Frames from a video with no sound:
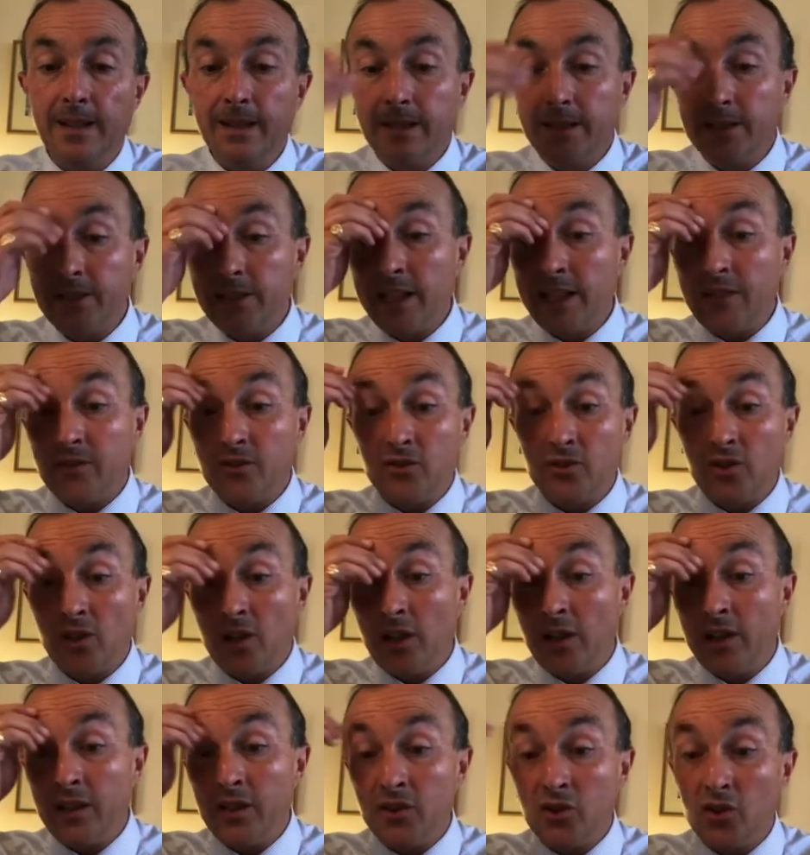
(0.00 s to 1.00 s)
Shade
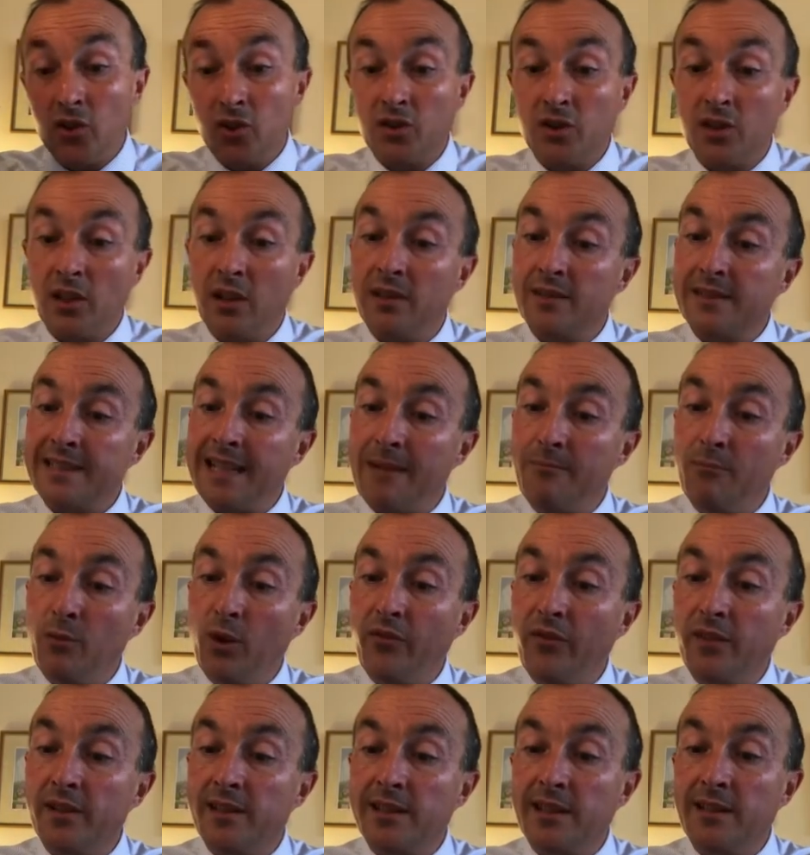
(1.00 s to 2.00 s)
Charlie, Josh R, Zach
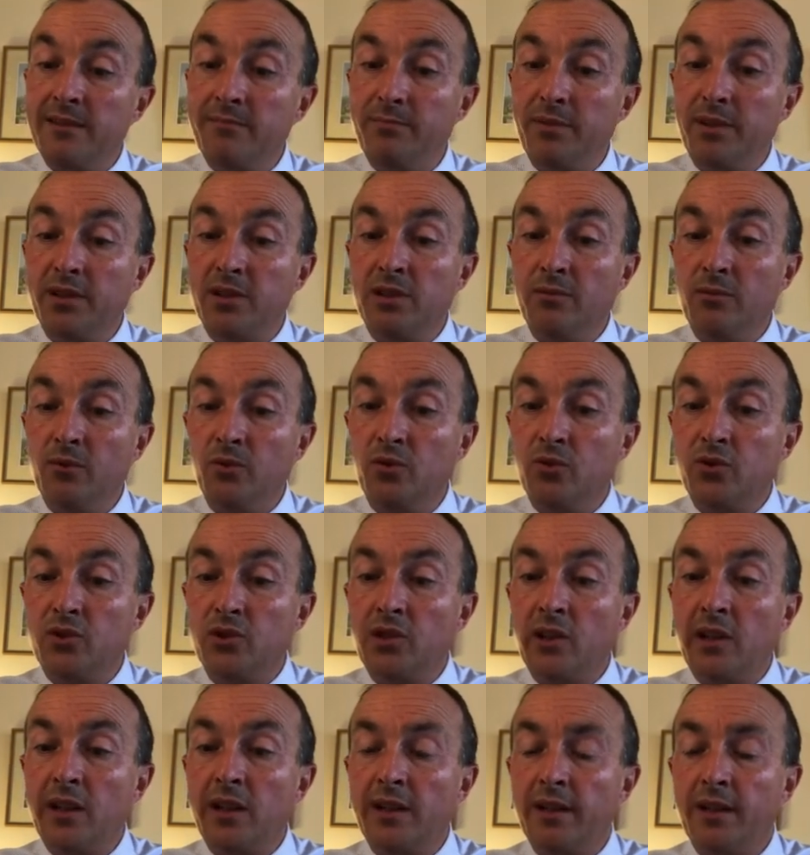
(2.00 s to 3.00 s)
Moffat, Dylan Bishop all
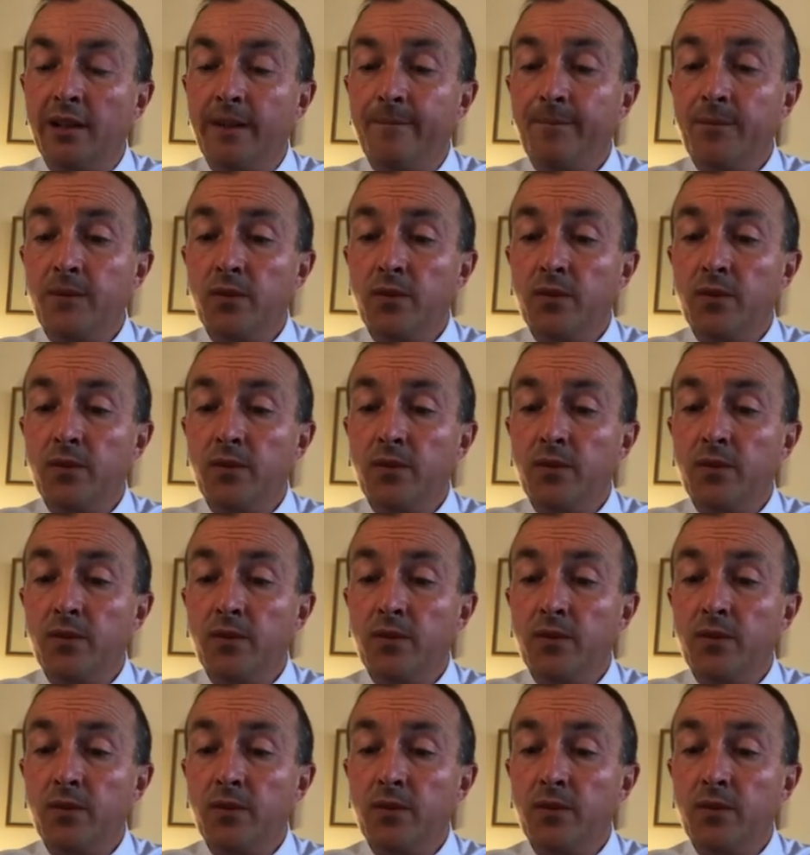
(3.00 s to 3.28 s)
showing